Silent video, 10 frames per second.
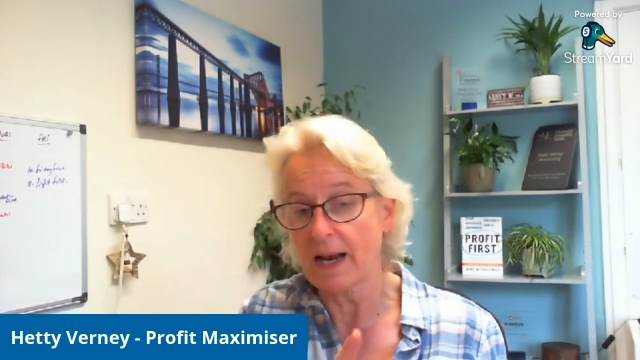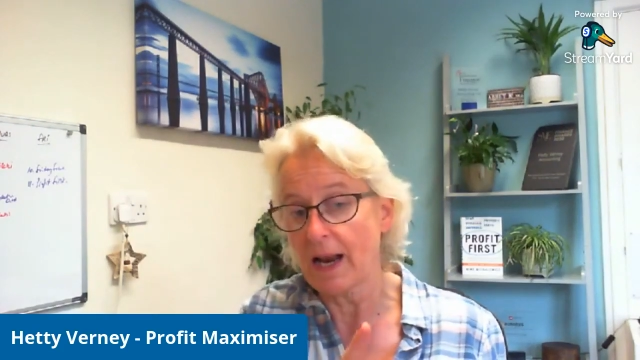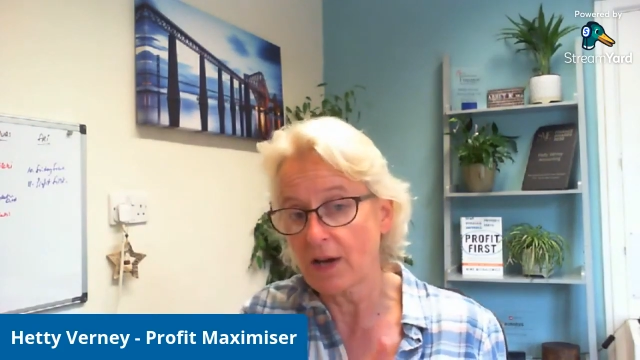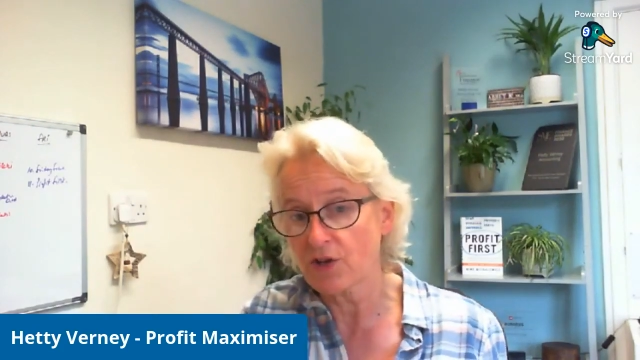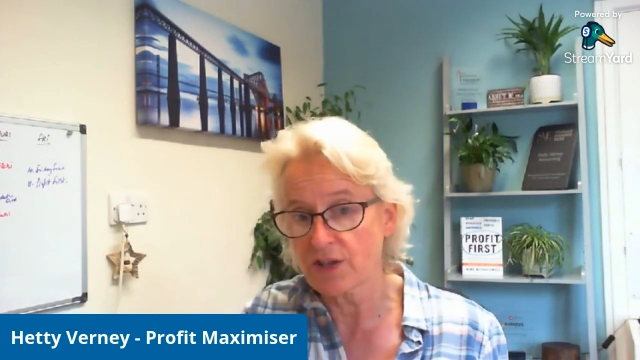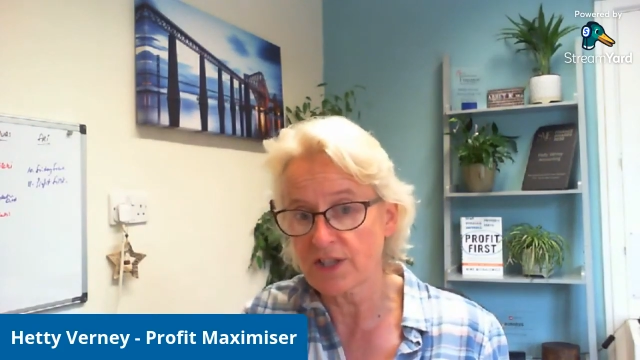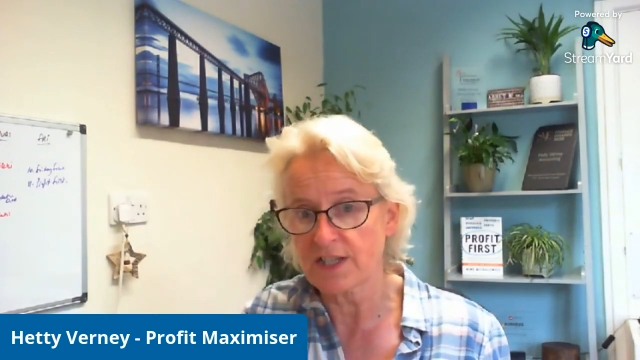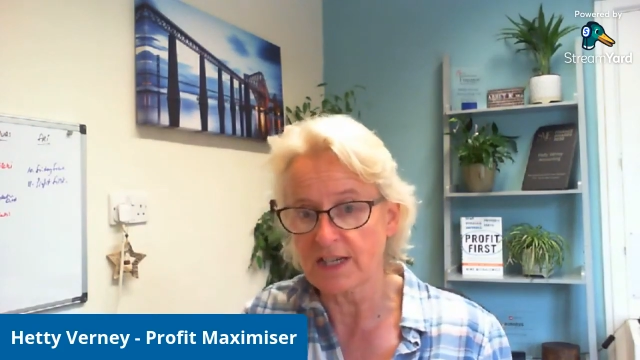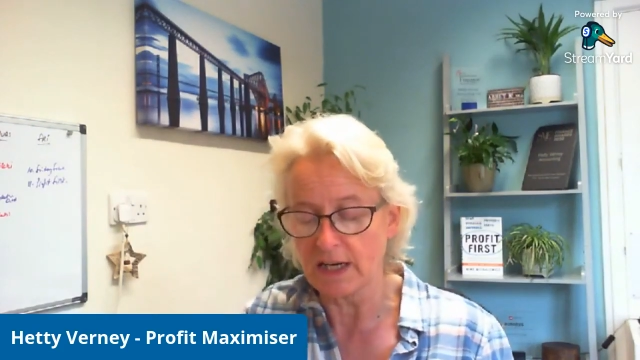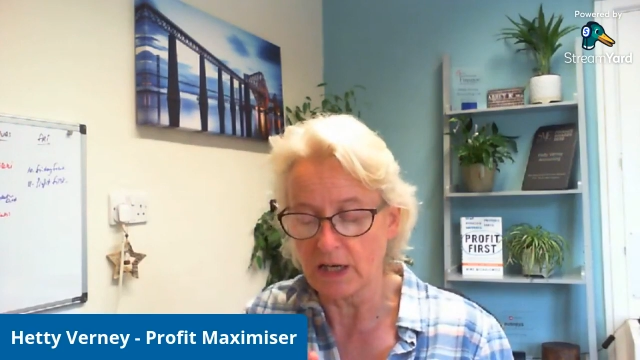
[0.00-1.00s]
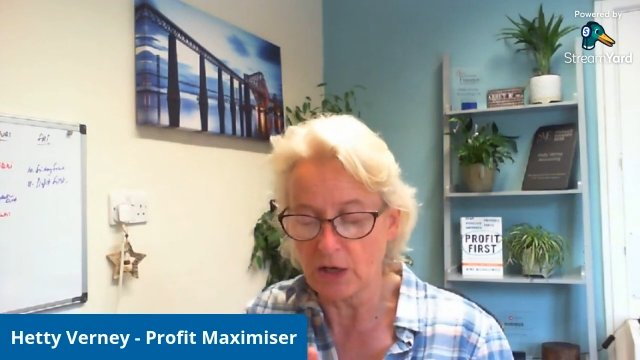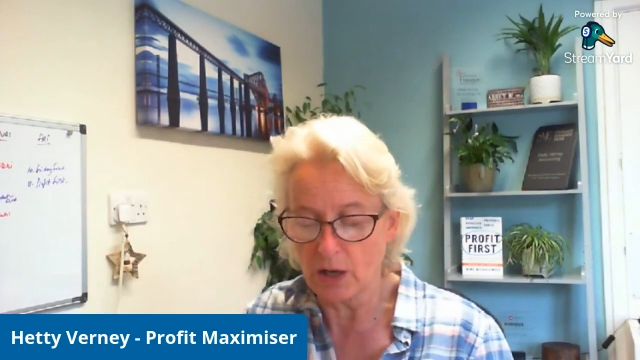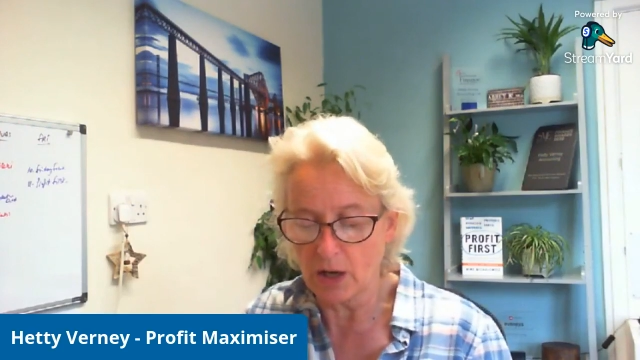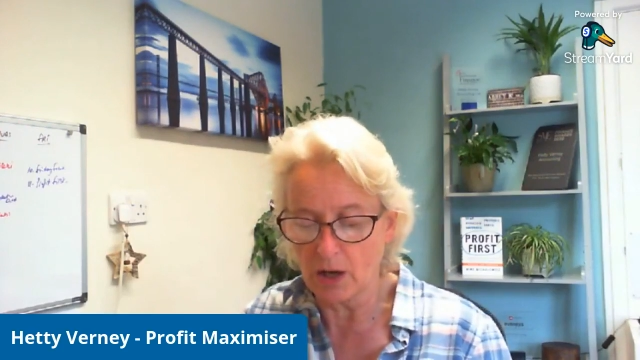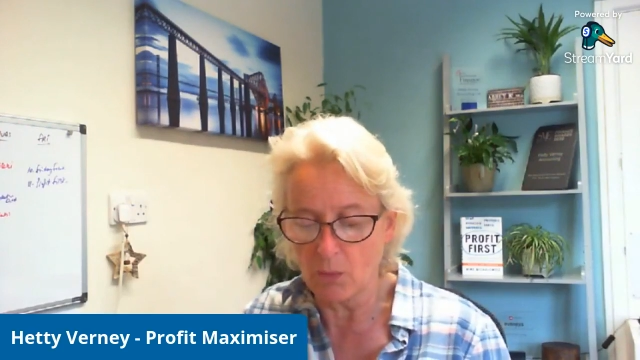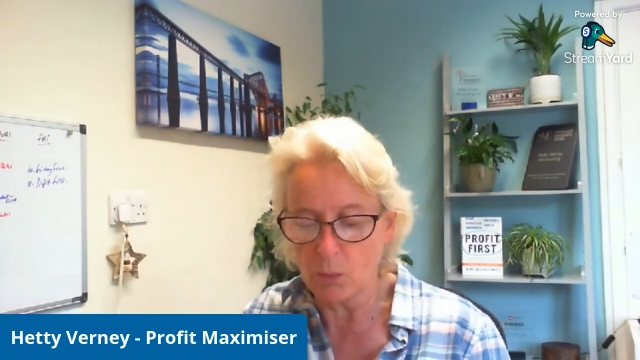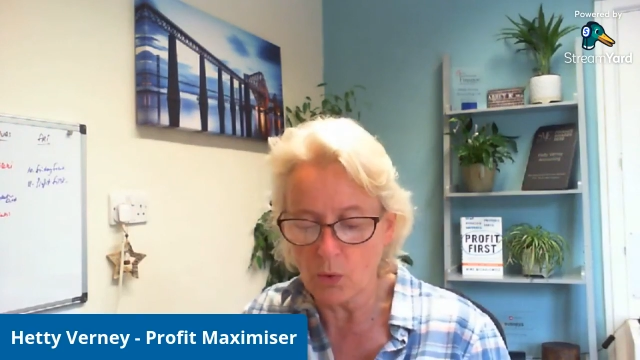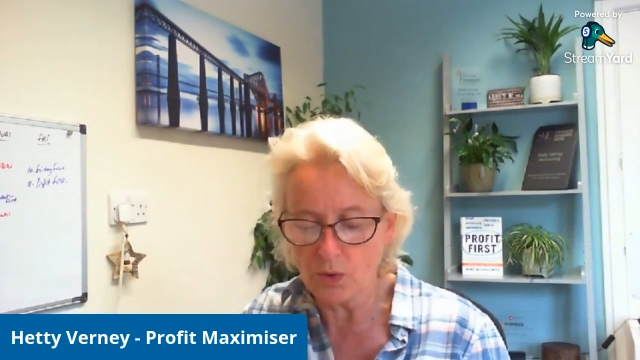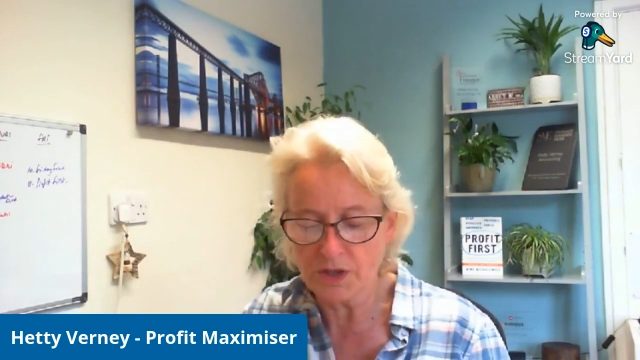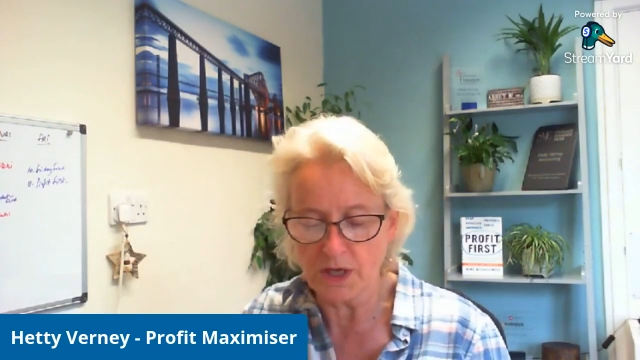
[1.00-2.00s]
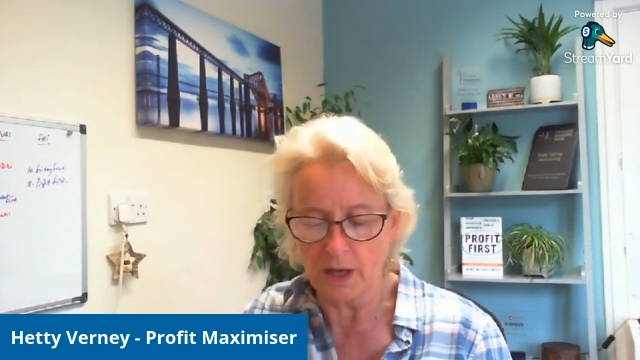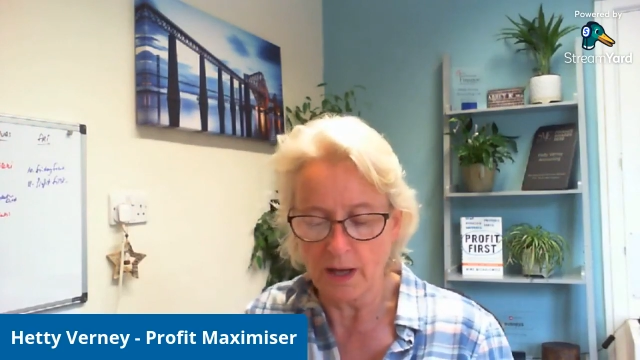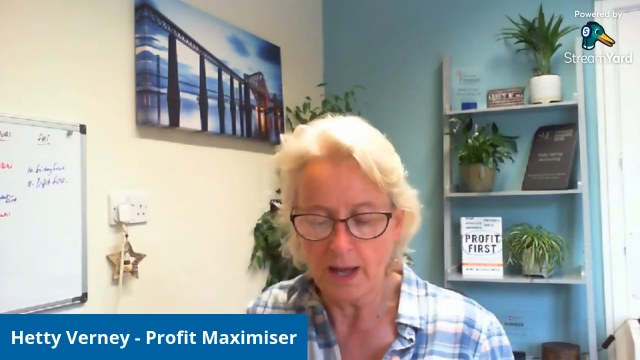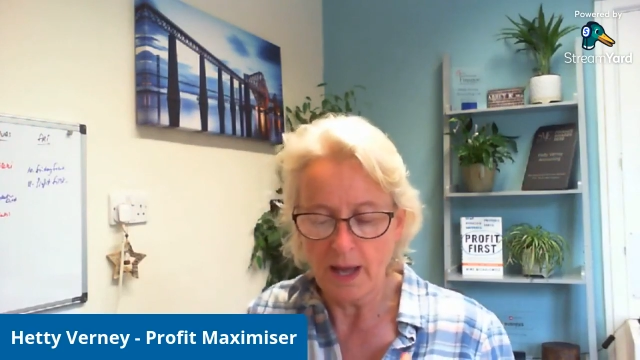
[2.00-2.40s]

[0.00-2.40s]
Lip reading: electricity, water,